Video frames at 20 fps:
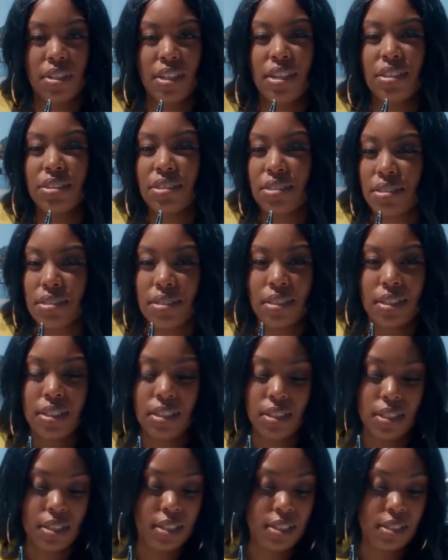There's
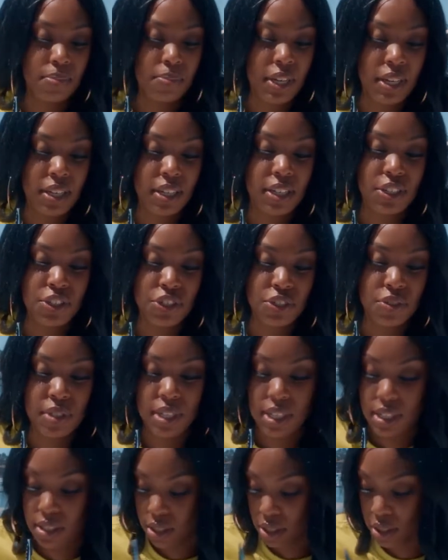as many as you
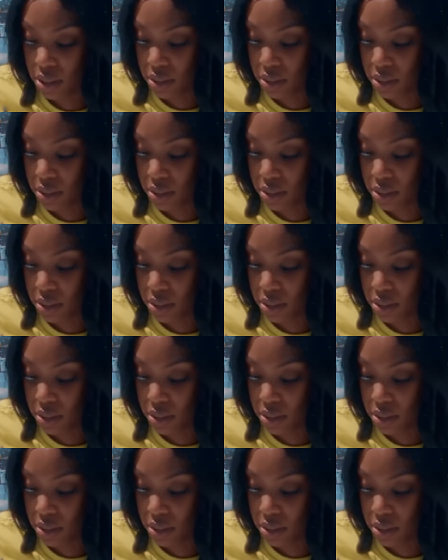need to